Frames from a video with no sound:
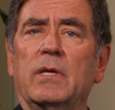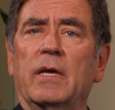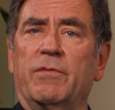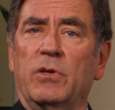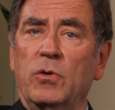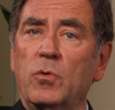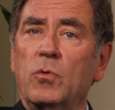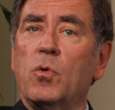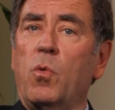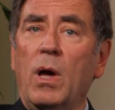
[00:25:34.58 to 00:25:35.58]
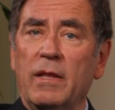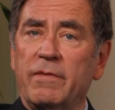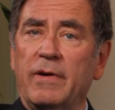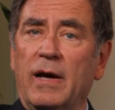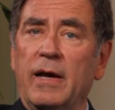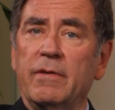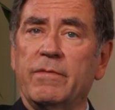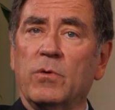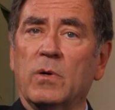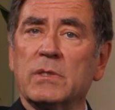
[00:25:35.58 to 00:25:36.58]
if you qualify
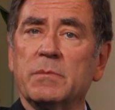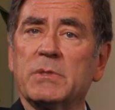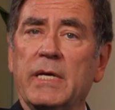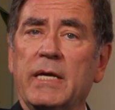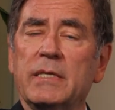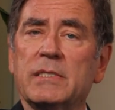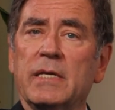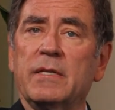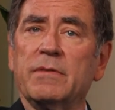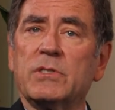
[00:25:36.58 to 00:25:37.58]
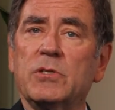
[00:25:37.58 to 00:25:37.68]
for some state incentives